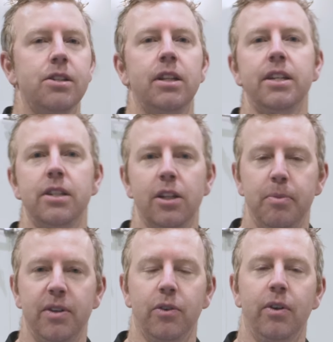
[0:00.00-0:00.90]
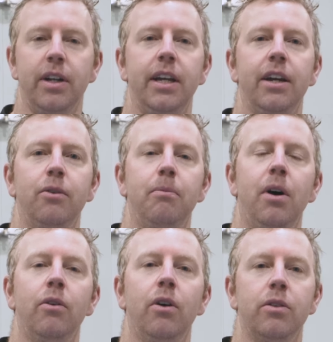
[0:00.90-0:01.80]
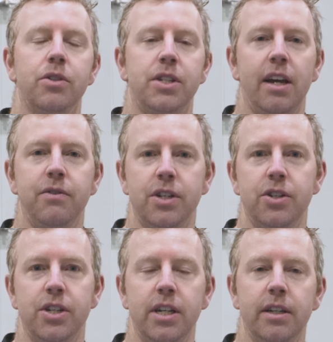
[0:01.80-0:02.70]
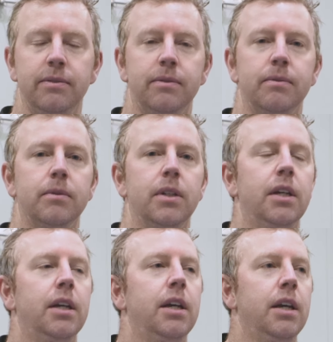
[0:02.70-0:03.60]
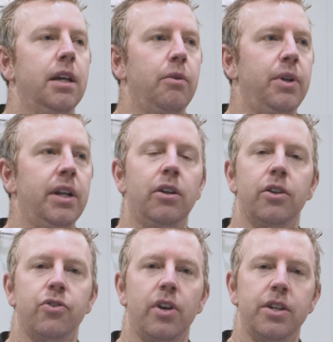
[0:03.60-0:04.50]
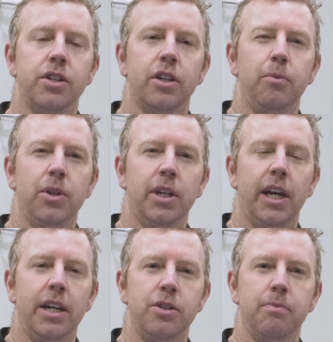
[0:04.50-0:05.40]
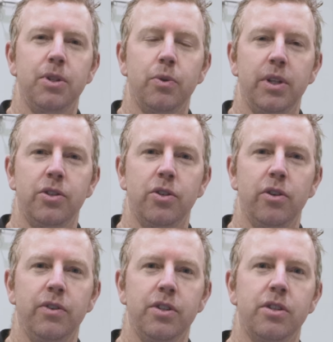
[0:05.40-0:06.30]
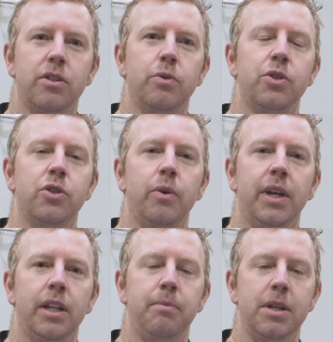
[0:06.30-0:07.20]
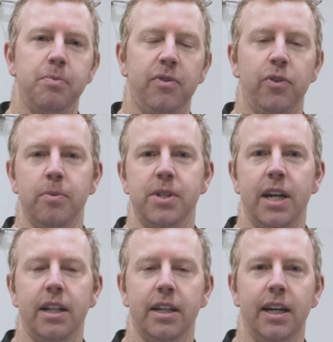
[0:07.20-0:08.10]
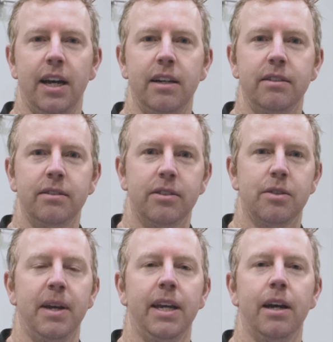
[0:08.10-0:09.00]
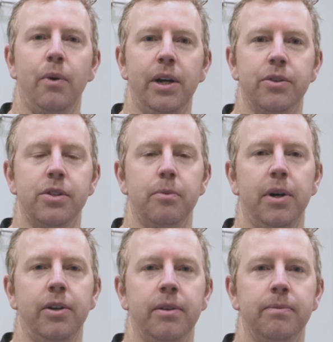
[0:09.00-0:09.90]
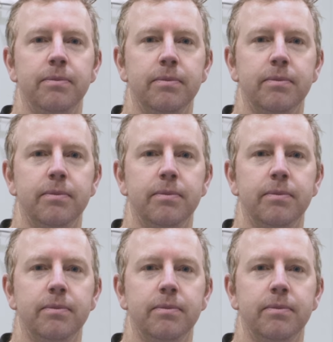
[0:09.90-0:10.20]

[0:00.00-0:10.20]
So that's a little bit of a rundown on my role as Dave's engineer. We need a lot of trust and communication between the two of us to ensure we get the best performance out of the car to make our way onto the podium.